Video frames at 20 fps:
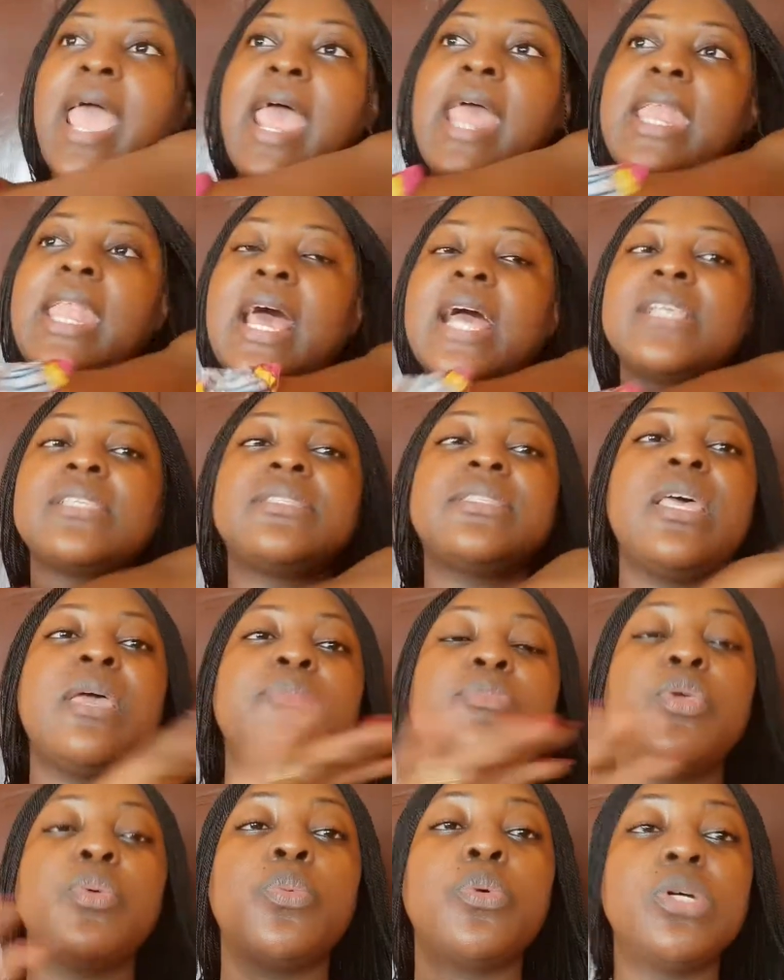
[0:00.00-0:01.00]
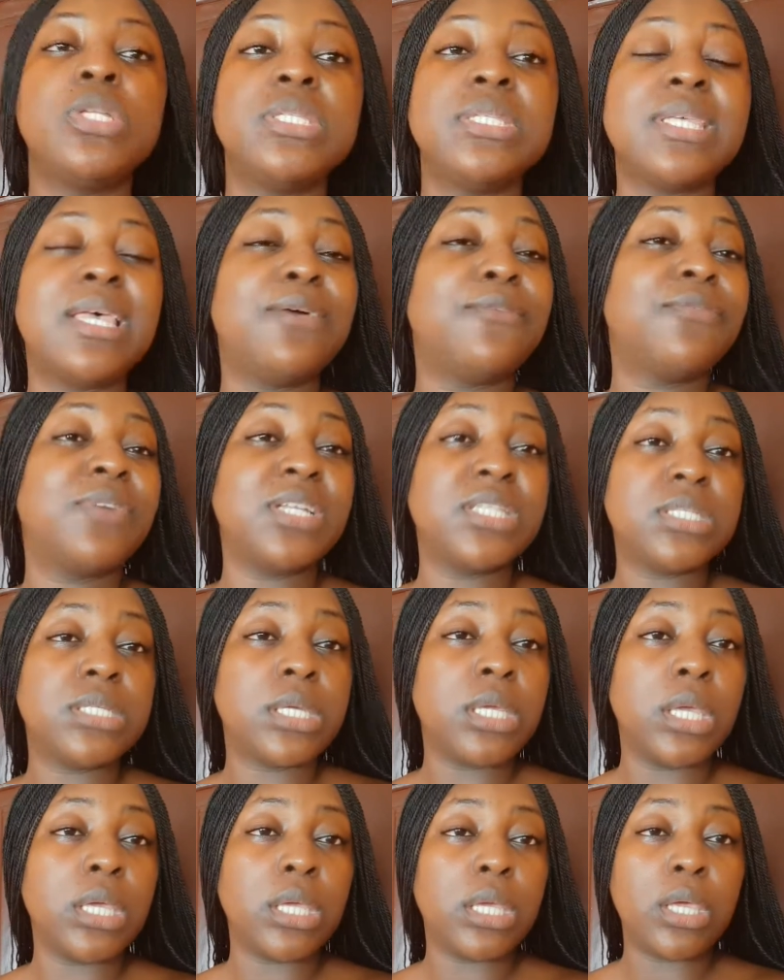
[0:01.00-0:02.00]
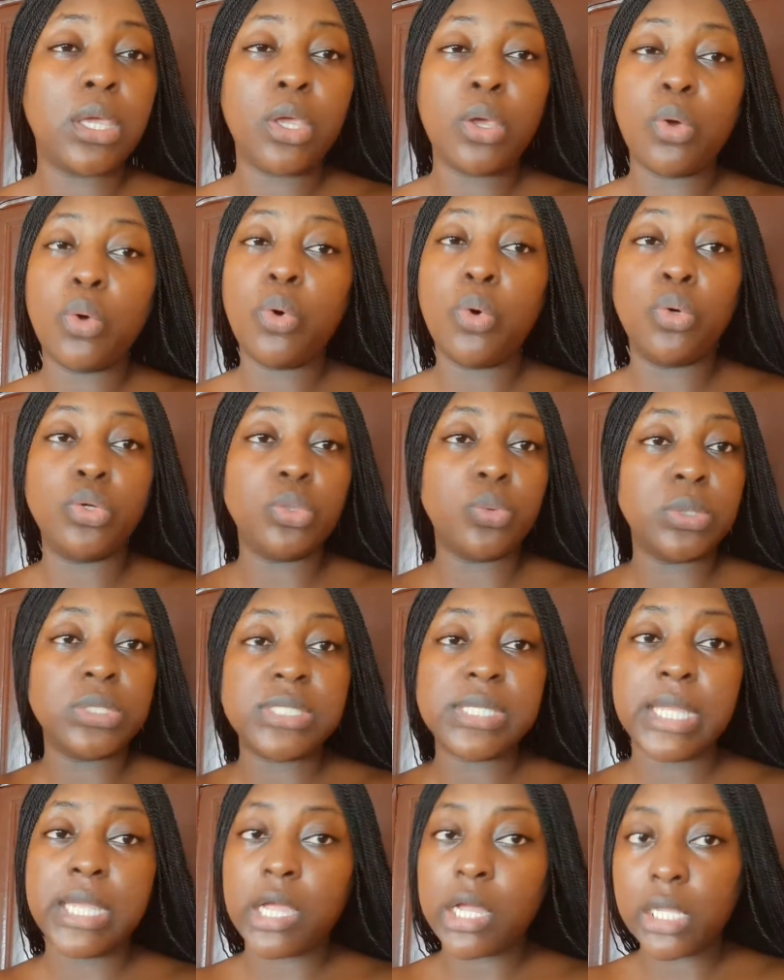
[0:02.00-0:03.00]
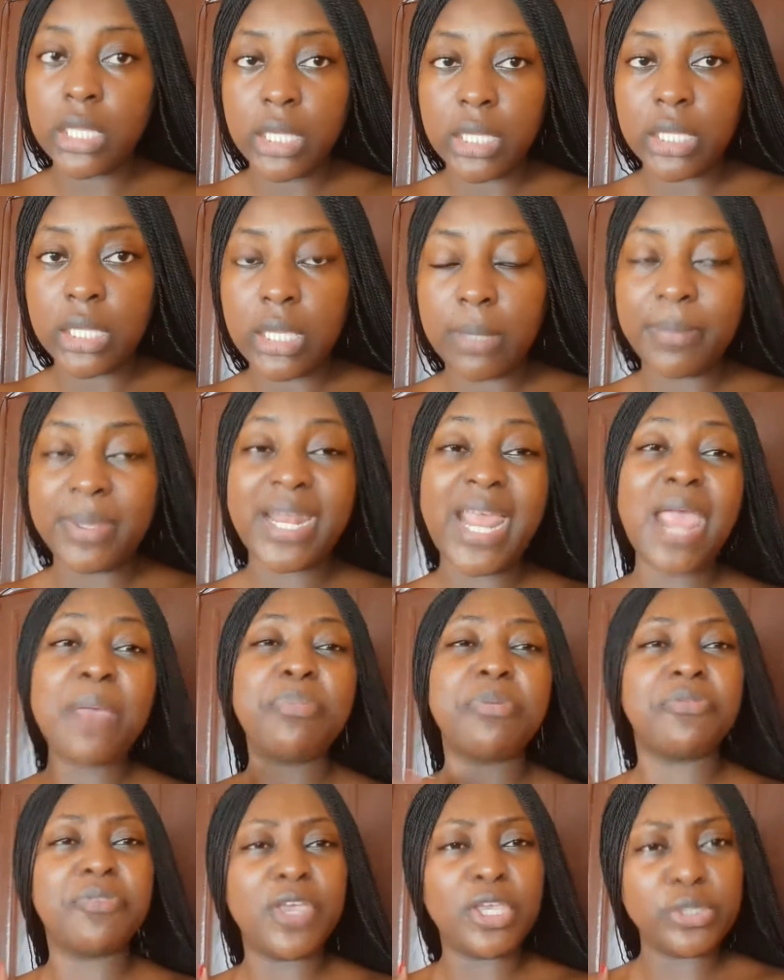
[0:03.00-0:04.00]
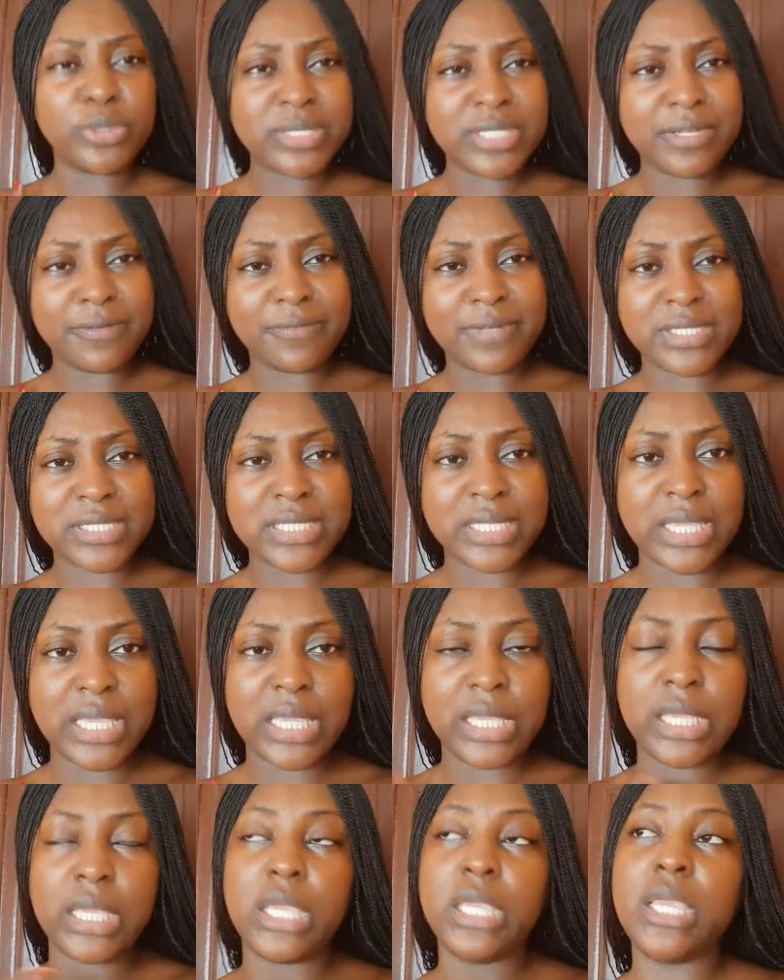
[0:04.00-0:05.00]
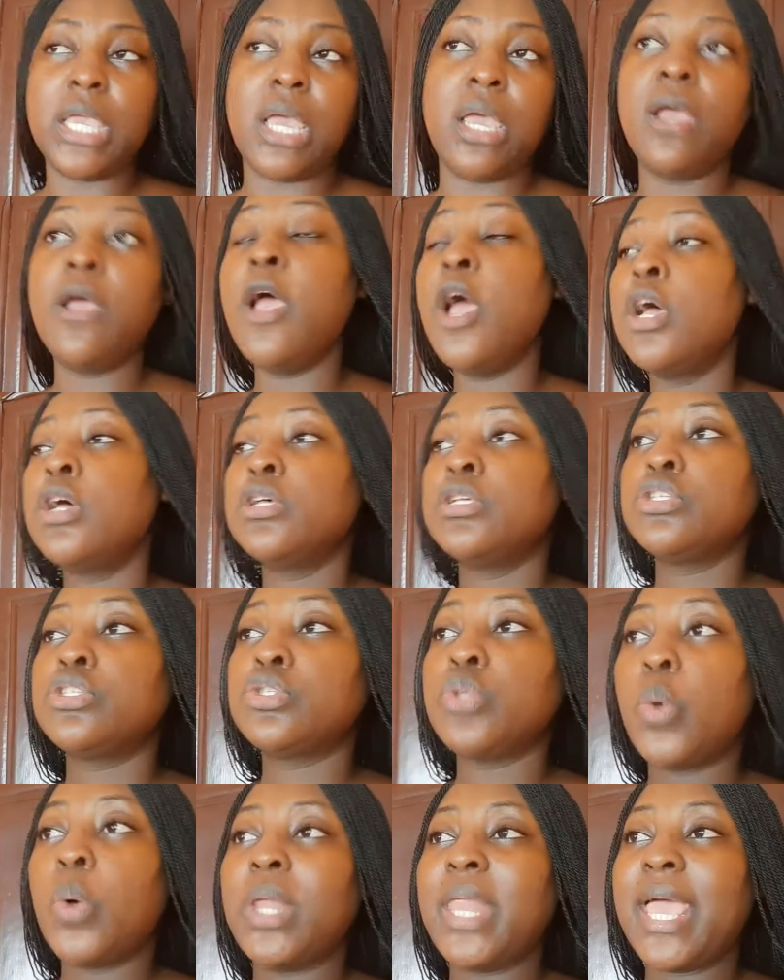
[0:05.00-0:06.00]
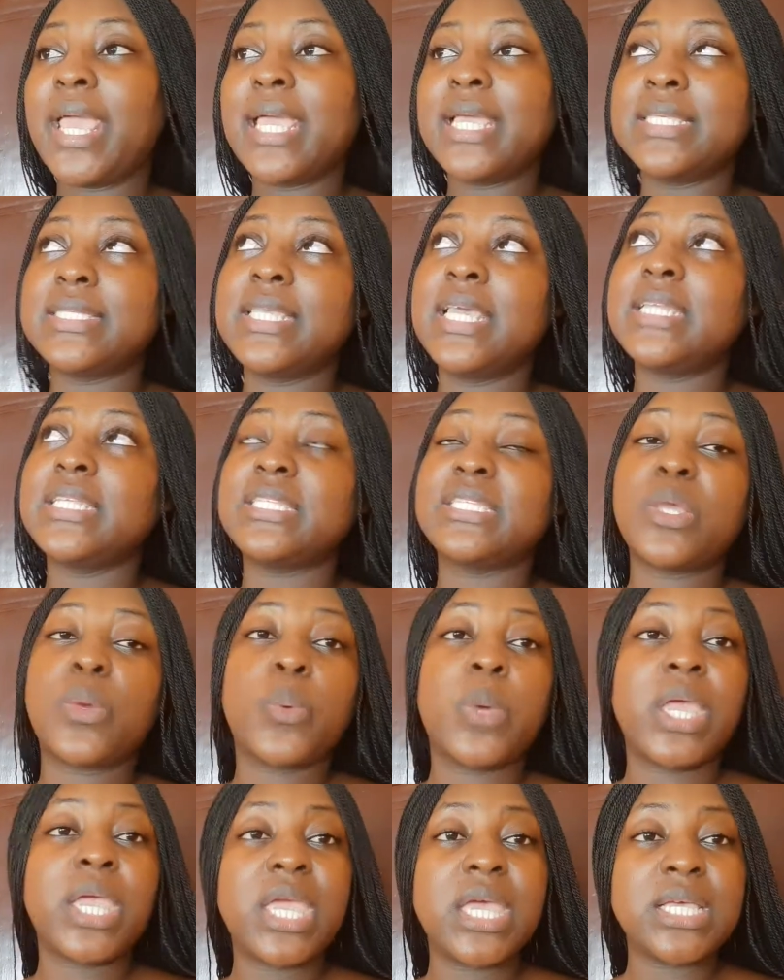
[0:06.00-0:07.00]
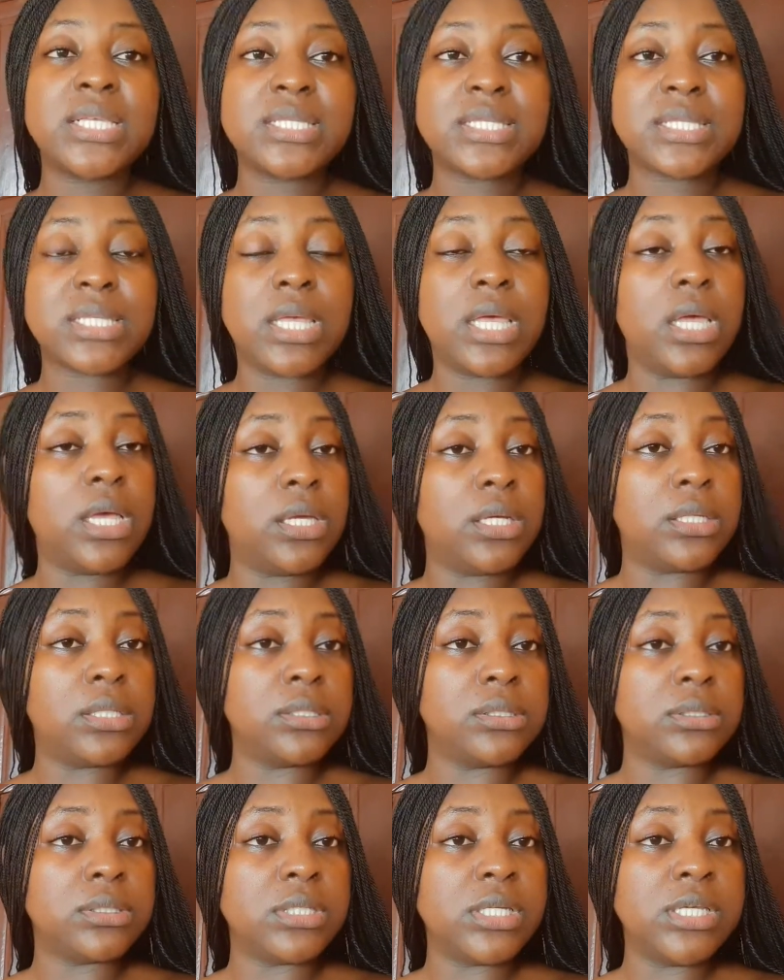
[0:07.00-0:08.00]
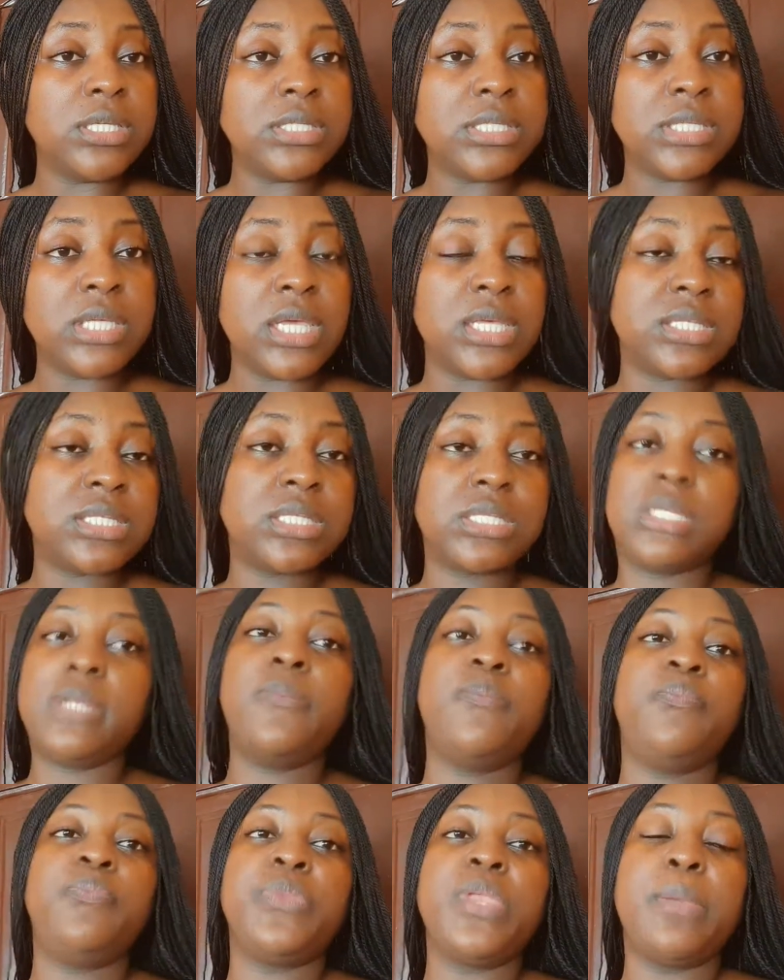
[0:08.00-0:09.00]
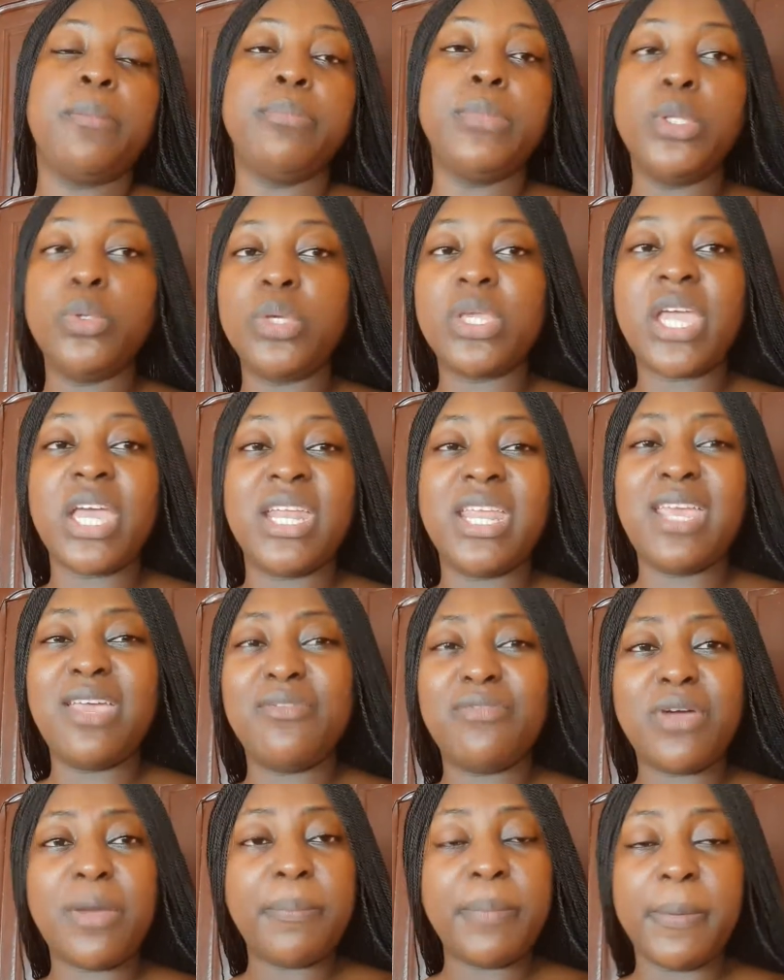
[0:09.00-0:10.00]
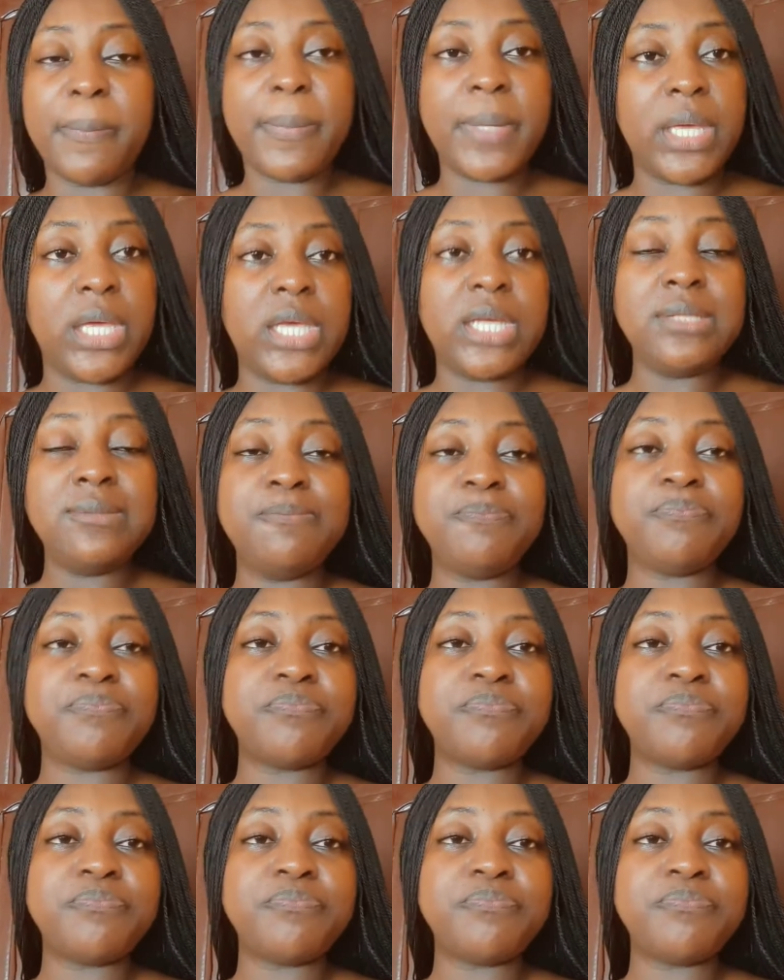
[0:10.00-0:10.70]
and ask them you want a FANTE kenkey or you want a kenkey. But I prefer using a FANTE kenkey. Yeah. So like I said, it's the quickest and easiest meal you can ever prepare.